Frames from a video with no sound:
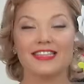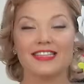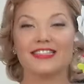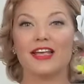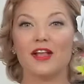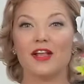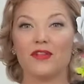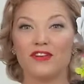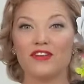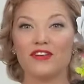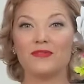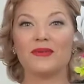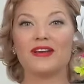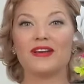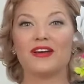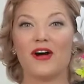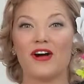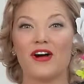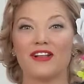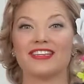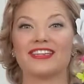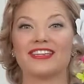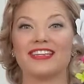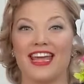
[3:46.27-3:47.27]
Celery's been
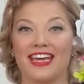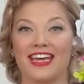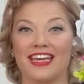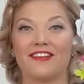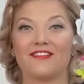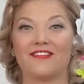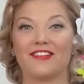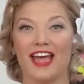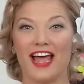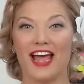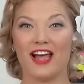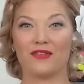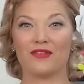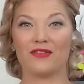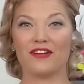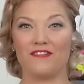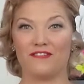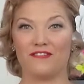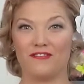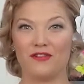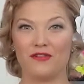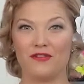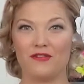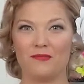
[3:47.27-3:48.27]
called a negative calorie
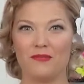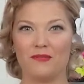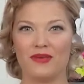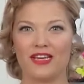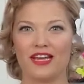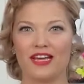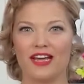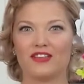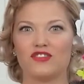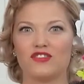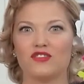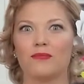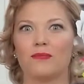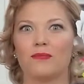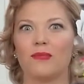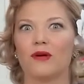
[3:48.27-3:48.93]
food because you